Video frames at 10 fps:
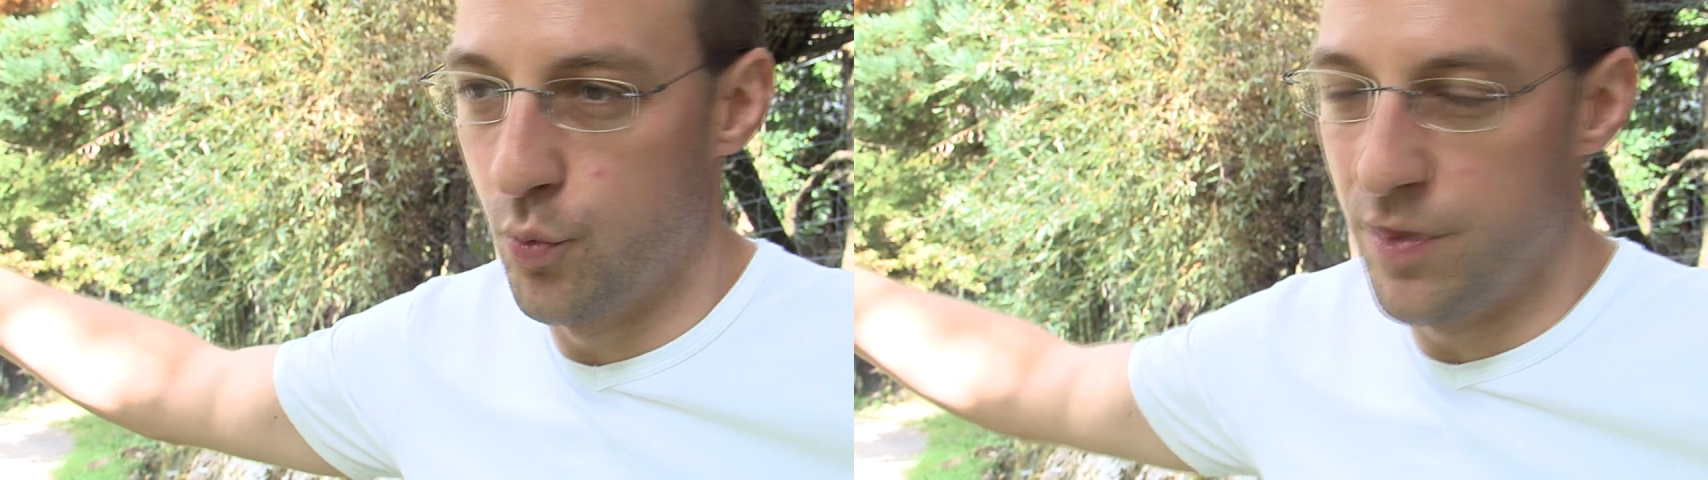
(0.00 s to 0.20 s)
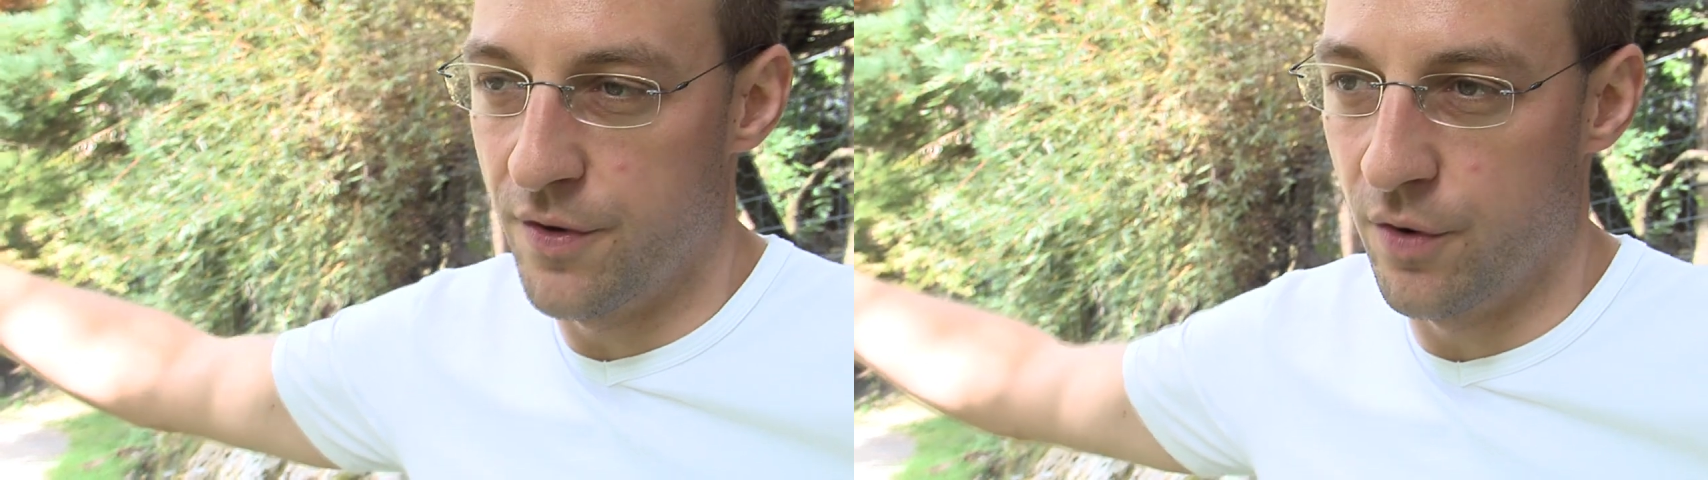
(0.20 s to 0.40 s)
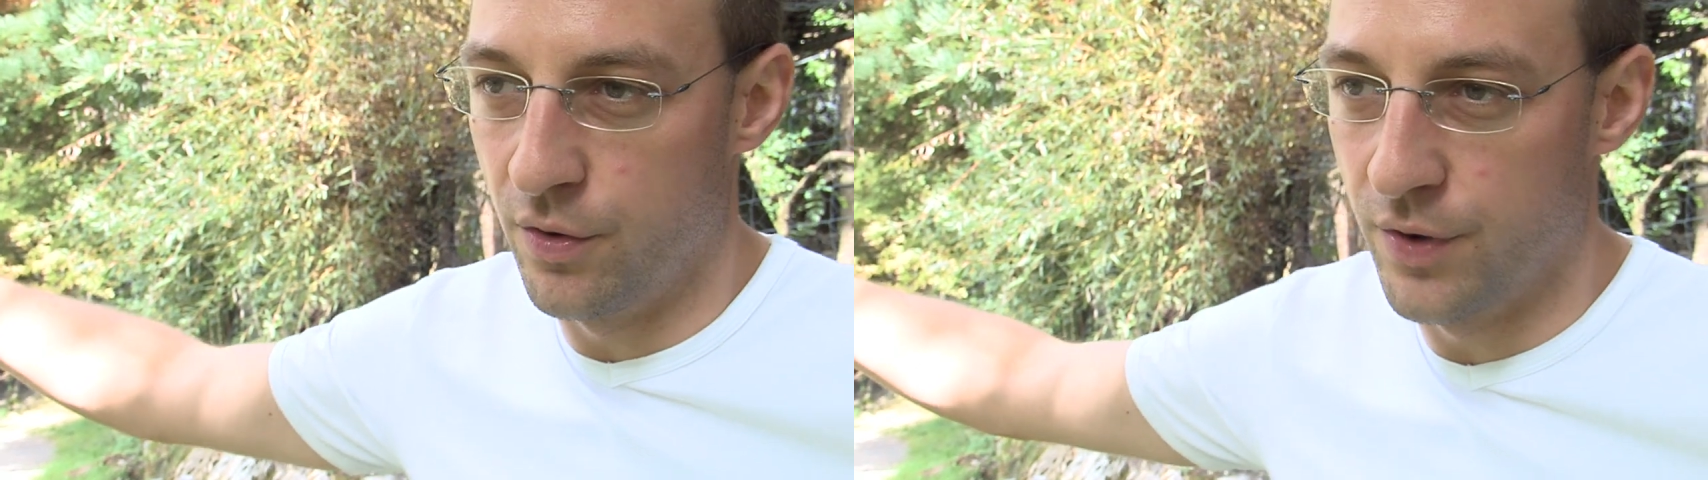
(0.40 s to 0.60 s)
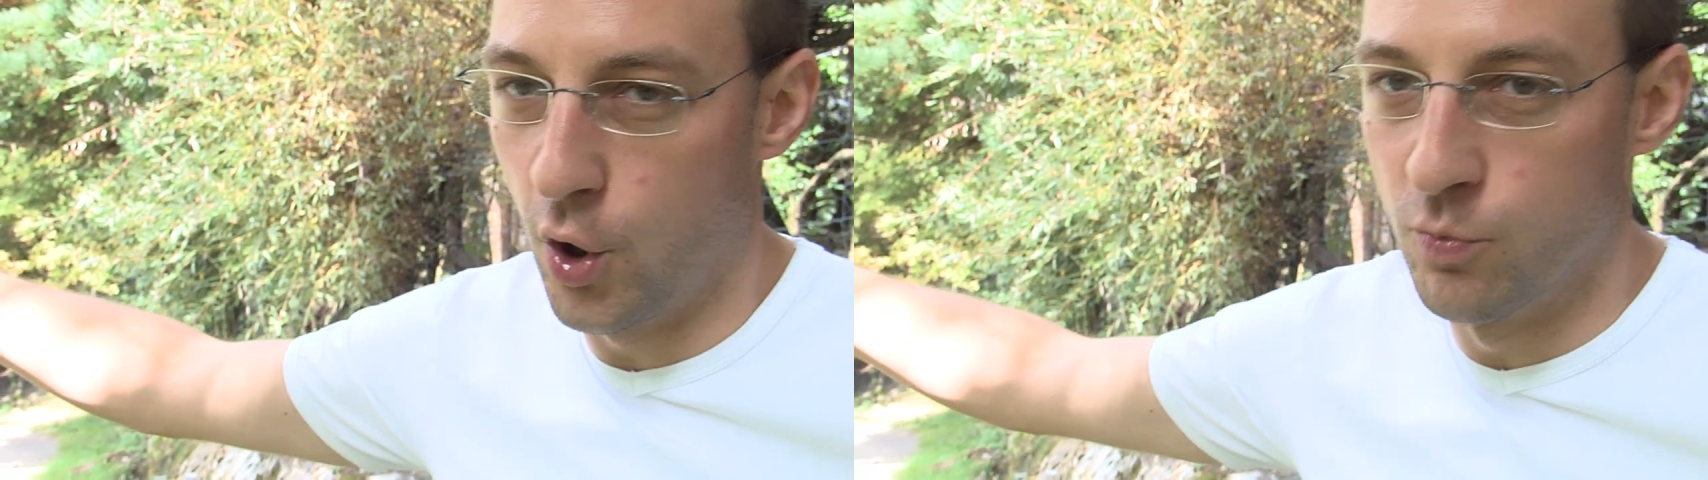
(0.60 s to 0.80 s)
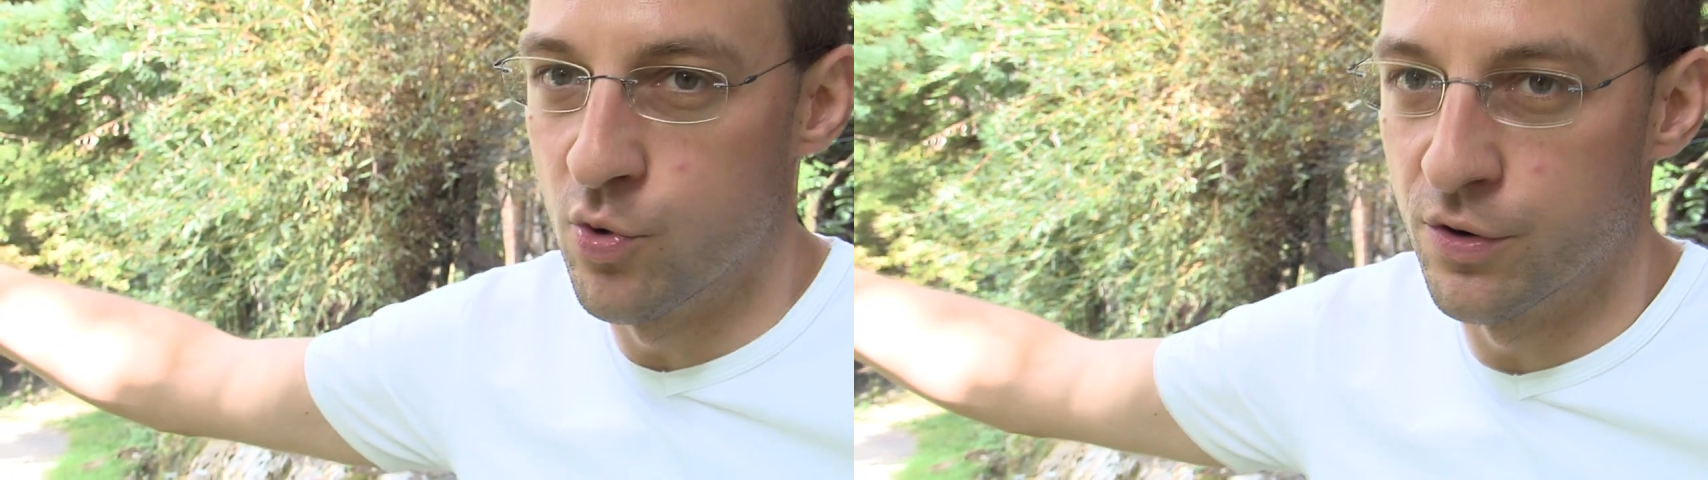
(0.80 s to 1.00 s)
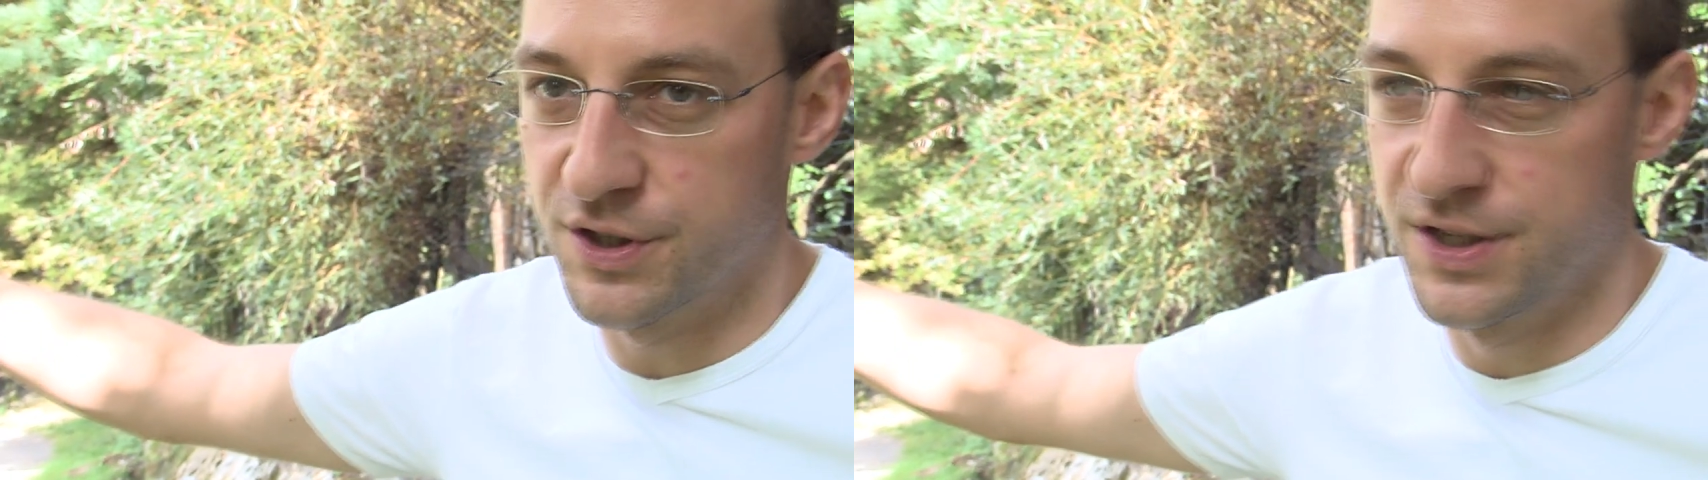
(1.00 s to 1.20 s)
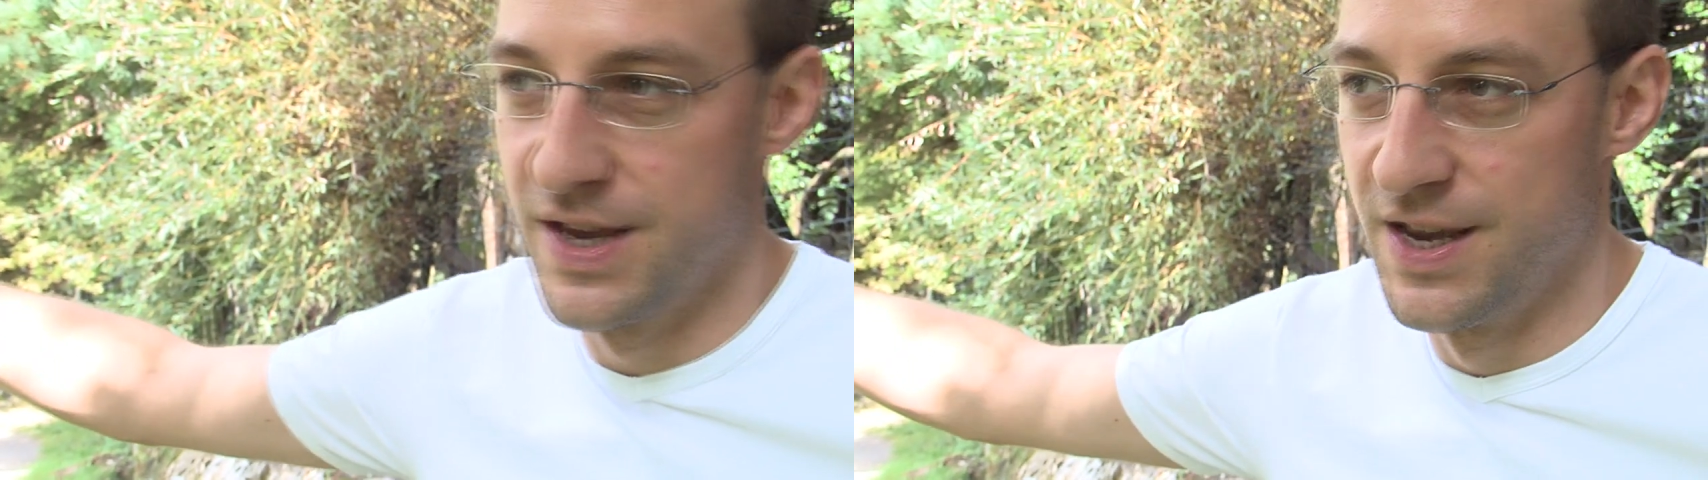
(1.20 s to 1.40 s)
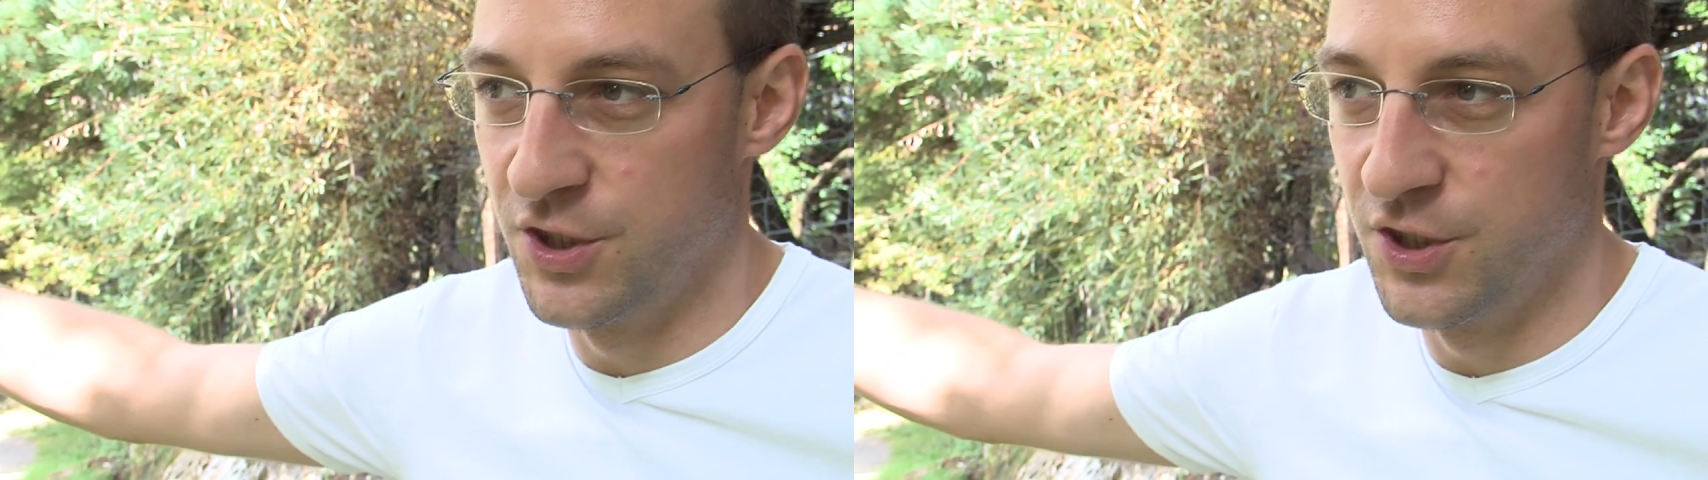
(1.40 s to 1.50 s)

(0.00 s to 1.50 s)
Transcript: with your own homeworks.